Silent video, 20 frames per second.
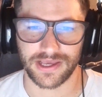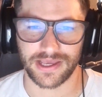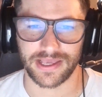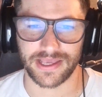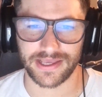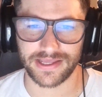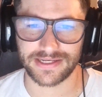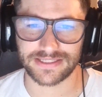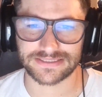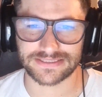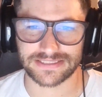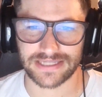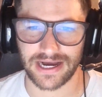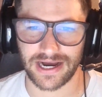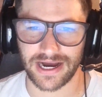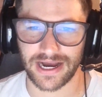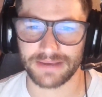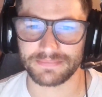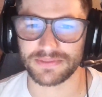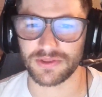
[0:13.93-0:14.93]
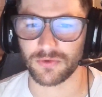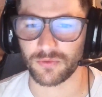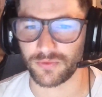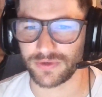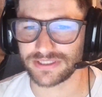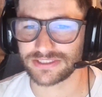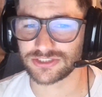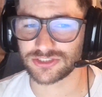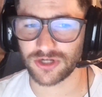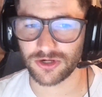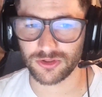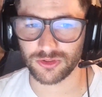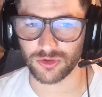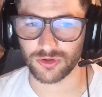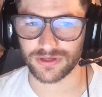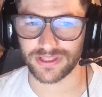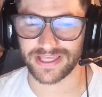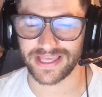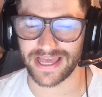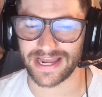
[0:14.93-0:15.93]
It is time that we start
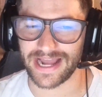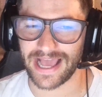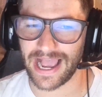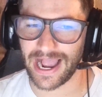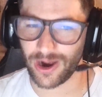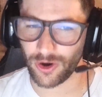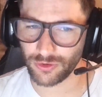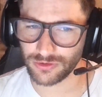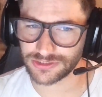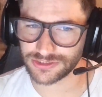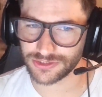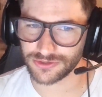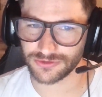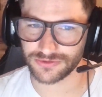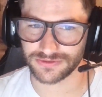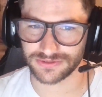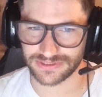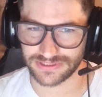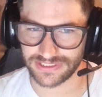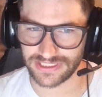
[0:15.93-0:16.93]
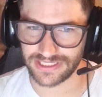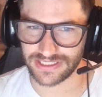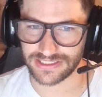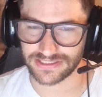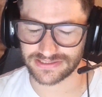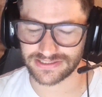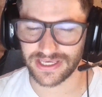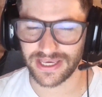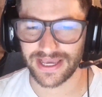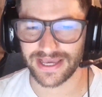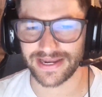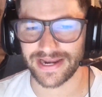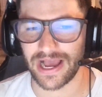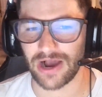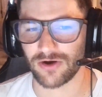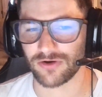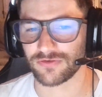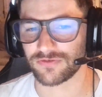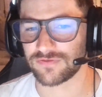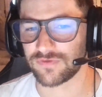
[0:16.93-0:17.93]
looking at our children's needs and
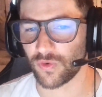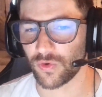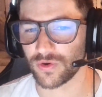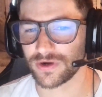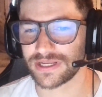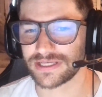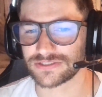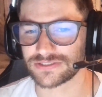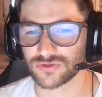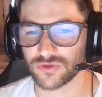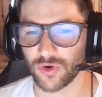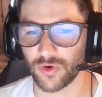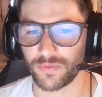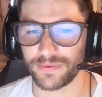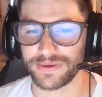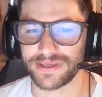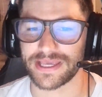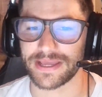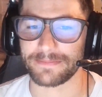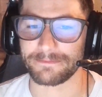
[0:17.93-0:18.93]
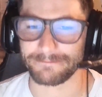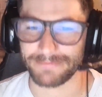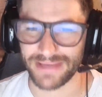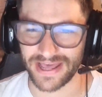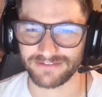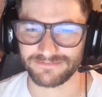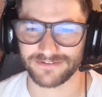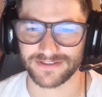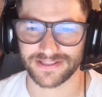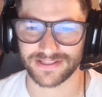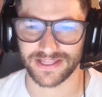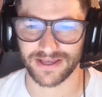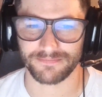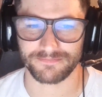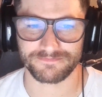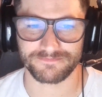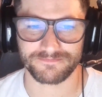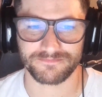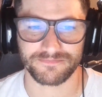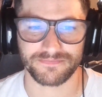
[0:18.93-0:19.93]
how a 4 day school week can benefit
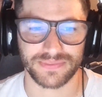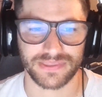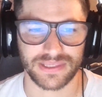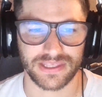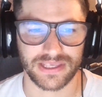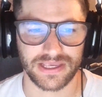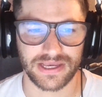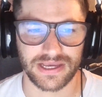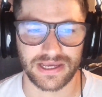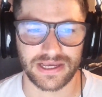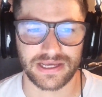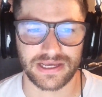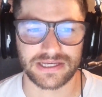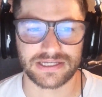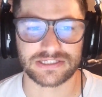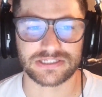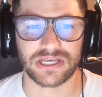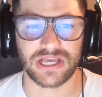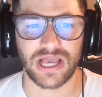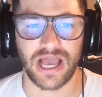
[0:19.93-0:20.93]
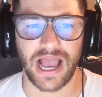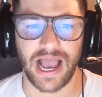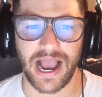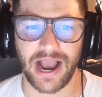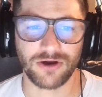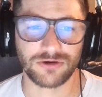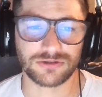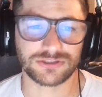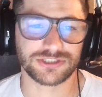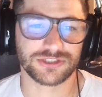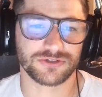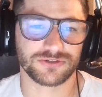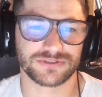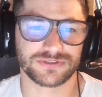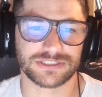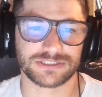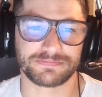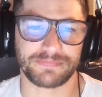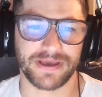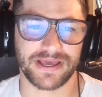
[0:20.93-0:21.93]
them. Our
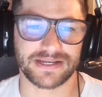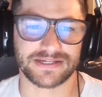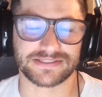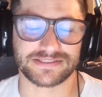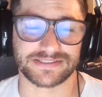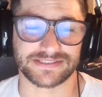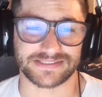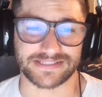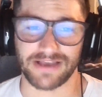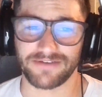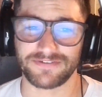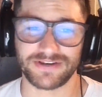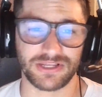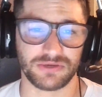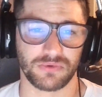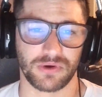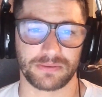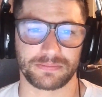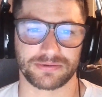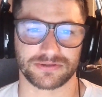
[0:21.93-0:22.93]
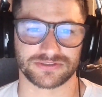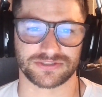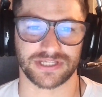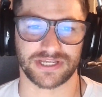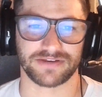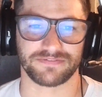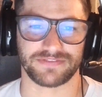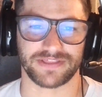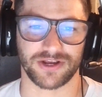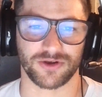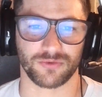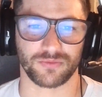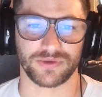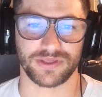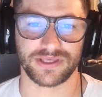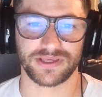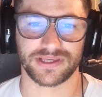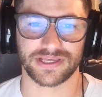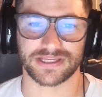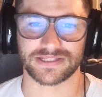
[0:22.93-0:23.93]
children spend 71% of their
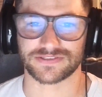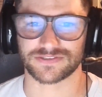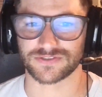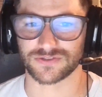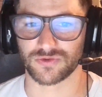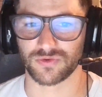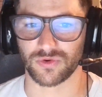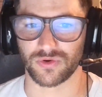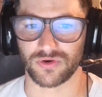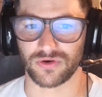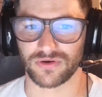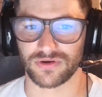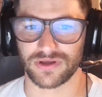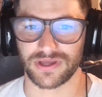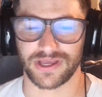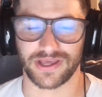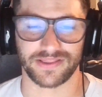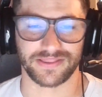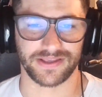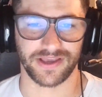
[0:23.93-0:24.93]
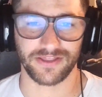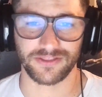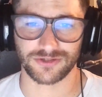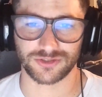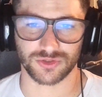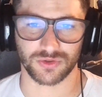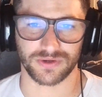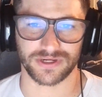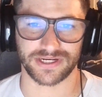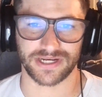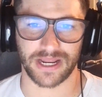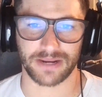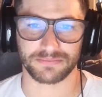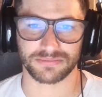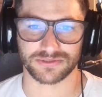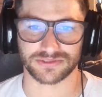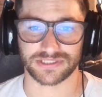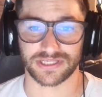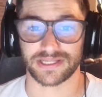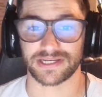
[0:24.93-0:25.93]
week in school and the other
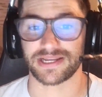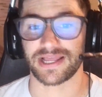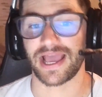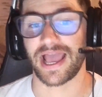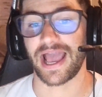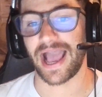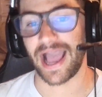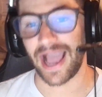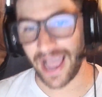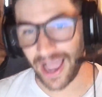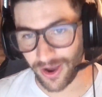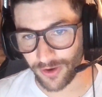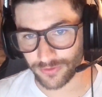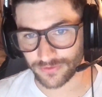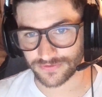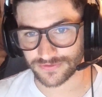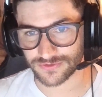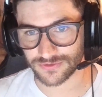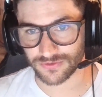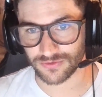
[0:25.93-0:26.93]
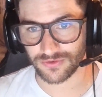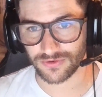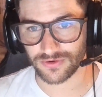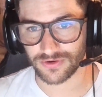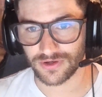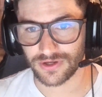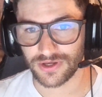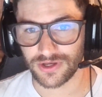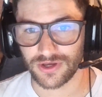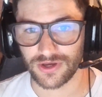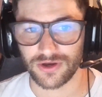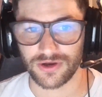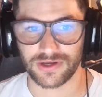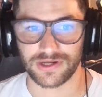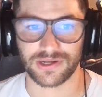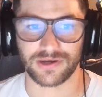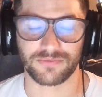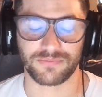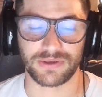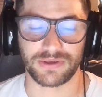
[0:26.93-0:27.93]
29% out of school.
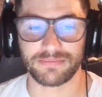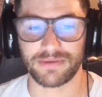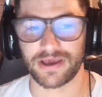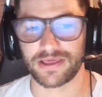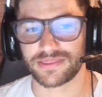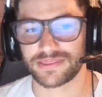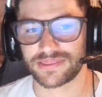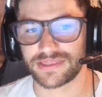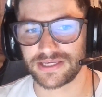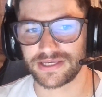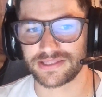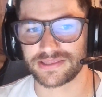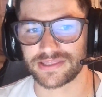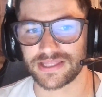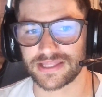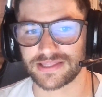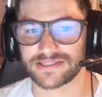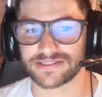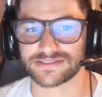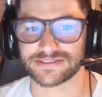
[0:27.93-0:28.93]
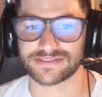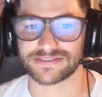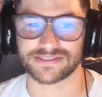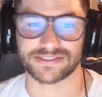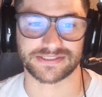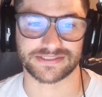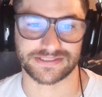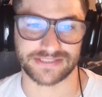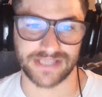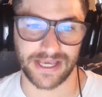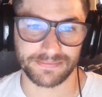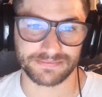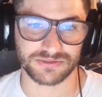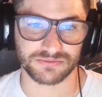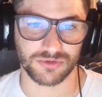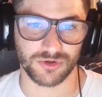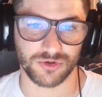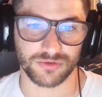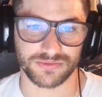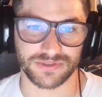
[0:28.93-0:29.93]
Now, we might think that this is
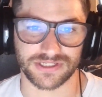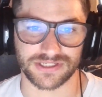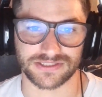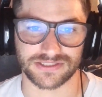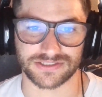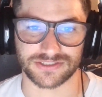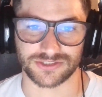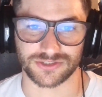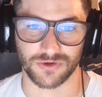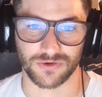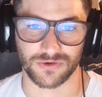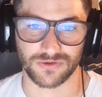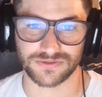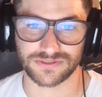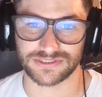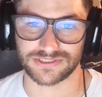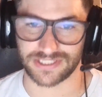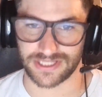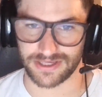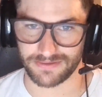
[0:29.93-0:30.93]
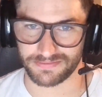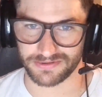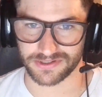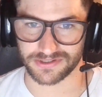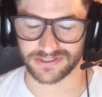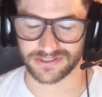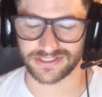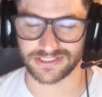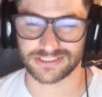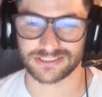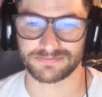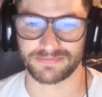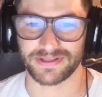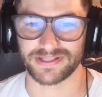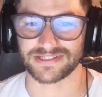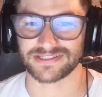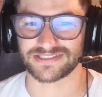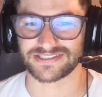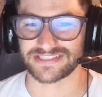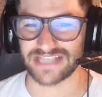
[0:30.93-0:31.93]
acceptable because adults typically
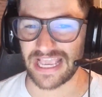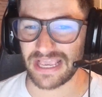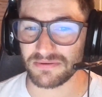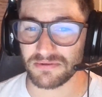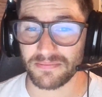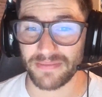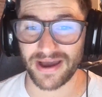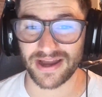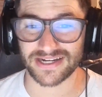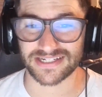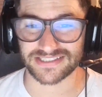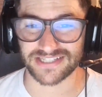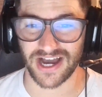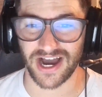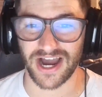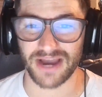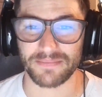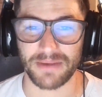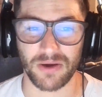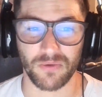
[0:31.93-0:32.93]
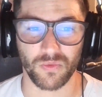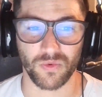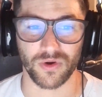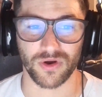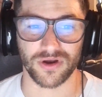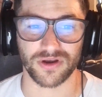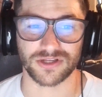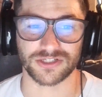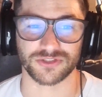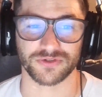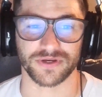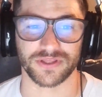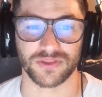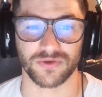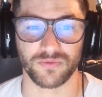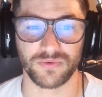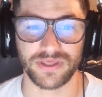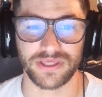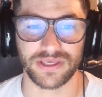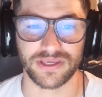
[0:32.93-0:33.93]
spend the same amount of time at work during the
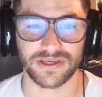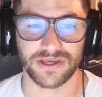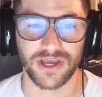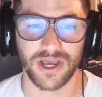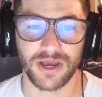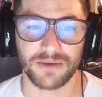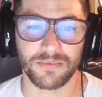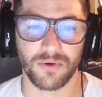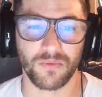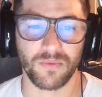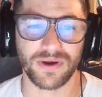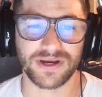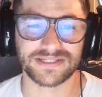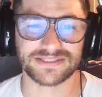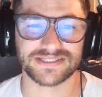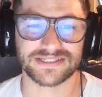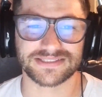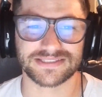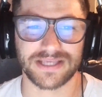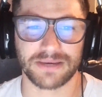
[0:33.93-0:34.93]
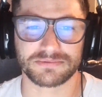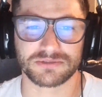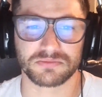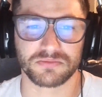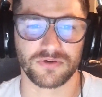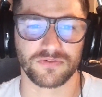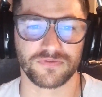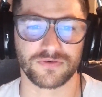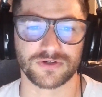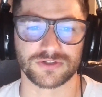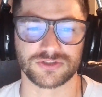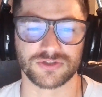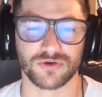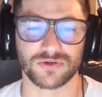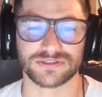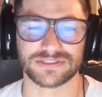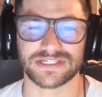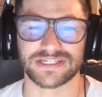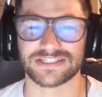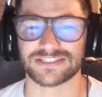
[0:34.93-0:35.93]
week, but what is acceptable for
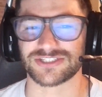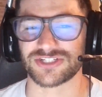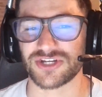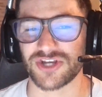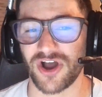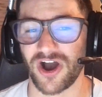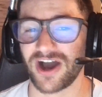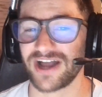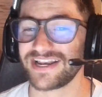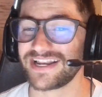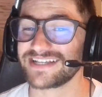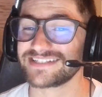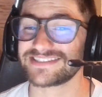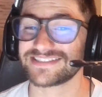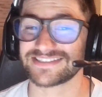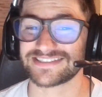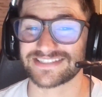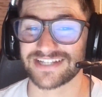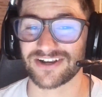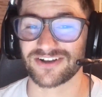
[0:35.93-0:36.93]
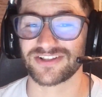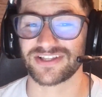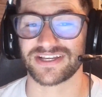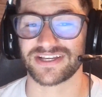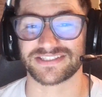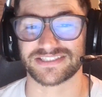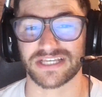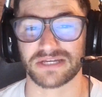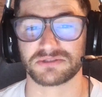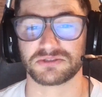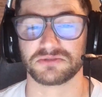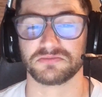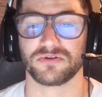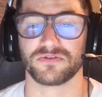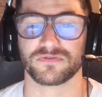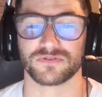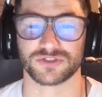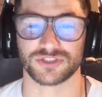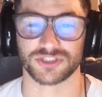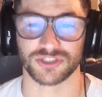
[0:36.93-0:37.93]
adults is not necessarily acceptable
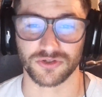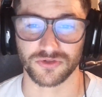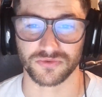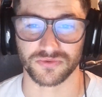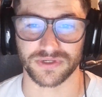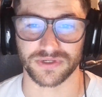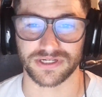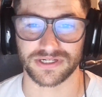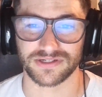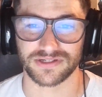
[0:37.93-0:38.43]
for children.